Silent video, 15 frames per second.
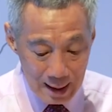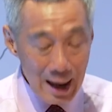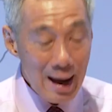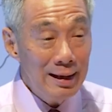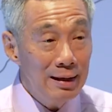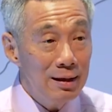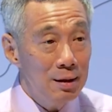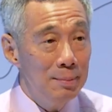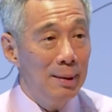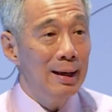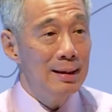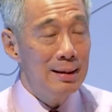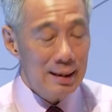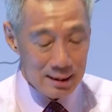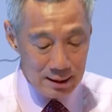And it
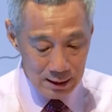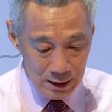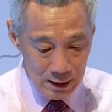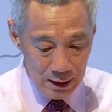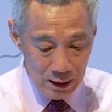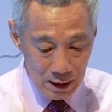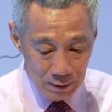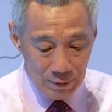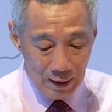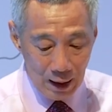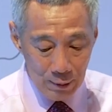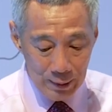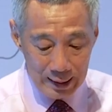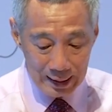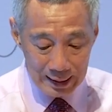reminds us of
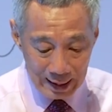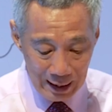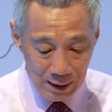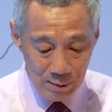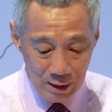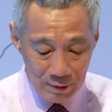how we can help